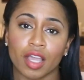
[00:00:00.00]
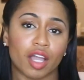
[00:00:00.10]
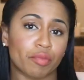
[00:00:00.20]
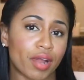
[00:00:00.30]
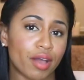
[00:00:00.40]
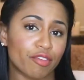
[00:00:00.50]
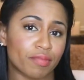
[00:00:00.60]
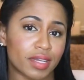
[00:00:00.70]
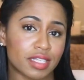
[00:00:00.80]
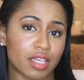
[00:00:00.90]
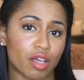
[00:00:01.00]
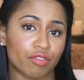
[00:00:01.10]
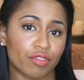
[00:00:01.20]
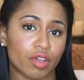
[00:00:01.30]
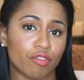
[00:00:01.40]
I'm proud of
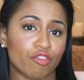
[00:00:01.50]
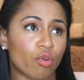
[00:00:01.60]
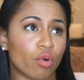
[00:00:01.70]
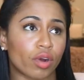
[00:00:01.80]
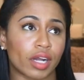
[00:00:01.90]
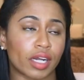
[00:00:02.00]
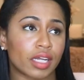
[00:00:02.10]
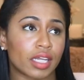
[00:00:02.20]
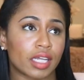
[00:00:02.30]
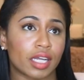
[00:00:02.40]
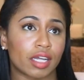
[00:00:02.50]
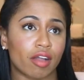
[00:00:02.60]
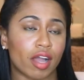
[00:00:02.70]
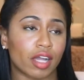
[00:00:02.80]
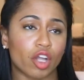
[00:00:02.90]
myself for
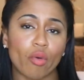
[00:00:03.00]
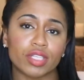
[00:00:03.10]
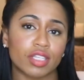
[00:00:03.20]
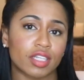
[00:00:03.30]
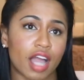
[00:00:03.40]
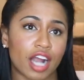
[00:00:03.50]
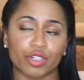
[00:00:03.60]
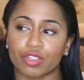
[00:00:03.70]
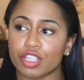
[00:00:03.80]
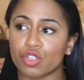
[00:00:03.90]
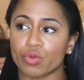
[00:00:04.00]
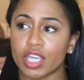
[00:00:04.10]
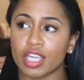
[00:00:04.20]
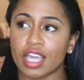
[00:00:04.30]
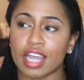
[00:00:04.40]
going to the doctor this
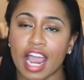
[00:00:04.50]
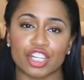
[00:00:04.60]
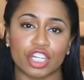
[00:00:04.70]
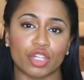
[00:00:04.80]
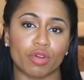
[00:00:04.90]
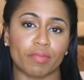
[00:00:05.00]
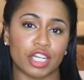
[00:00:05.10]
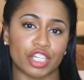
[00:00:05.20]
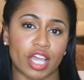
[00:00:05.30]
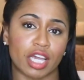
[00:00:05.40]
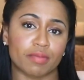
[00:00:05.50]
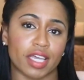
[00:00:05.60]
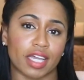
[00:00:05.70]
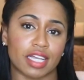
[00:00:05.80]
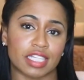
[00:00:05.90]
week and actually doing my checkups
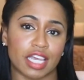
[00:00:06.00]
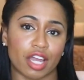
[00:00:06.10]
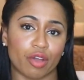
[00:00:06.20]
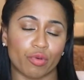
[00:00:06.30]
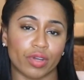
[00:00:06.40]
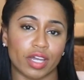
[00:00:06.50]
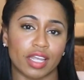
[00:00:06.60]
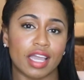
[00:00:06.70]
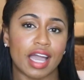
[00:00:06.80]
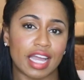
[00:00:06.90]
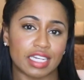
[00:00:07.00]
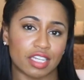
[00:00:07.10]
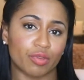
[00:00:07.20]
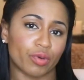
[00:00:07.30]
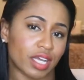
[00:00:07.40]
like I said I would. I
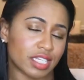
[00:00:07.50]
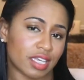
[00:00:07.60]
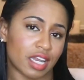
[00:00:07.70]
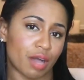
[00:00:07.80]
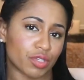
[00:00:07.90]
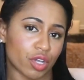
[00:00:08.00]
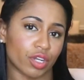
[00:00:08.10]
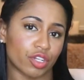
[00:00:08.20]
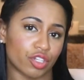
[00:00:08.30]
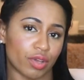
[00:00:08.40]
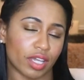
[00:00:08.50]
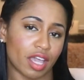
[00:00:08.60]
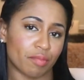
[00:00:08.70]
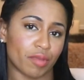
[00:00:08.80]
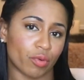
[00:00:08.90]
did what I said I was going to do. I
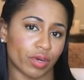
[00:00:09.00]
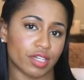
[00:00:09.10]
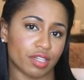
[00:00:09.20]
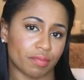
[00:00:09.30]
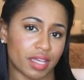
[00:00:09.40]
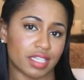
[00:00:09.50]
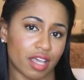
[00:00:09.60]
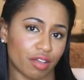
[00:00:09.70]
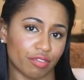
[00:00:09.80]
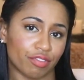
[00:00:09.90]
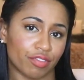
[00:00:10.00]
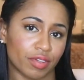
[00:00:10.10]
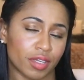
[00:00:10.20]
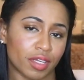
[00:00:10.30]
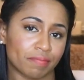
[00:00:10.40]
kept my word to myself.
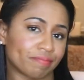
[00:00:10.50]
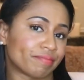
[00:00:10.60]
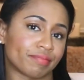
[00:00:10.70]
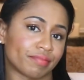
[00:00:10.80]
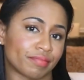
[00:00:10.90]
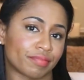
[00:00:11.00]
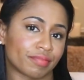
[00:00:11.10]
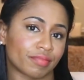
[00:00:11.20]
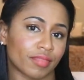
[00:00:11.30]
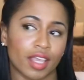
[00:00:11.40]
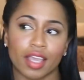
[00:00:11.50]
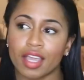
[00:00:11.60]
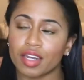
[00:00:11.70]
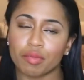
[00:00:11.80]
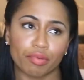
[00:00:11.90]
And
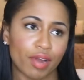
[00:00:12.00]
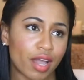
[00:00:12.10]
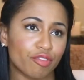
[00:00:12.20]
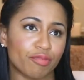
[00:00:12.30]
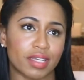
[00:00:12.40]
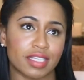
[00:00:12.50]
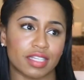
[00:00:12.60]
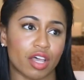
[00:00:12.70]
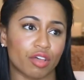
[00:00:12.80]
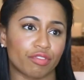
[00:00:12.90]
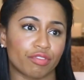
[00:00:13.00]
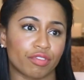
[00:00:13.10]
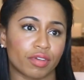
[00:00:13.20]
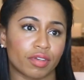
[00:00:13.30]
I'm proud of myself